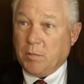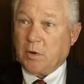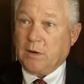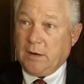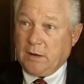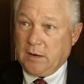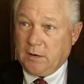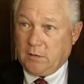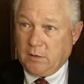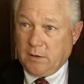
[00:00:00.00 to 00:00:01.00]
but are
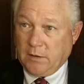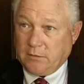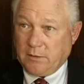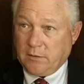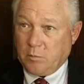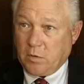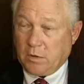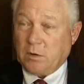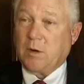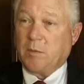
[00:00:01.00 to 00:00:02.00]
dedicated to the United States
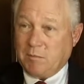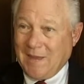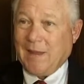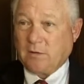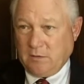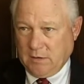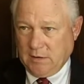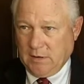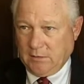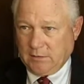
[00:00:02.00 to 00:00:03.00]
market are coming back to the
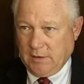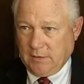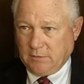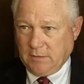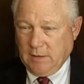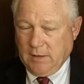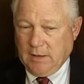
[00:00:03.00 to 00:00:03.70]
United States.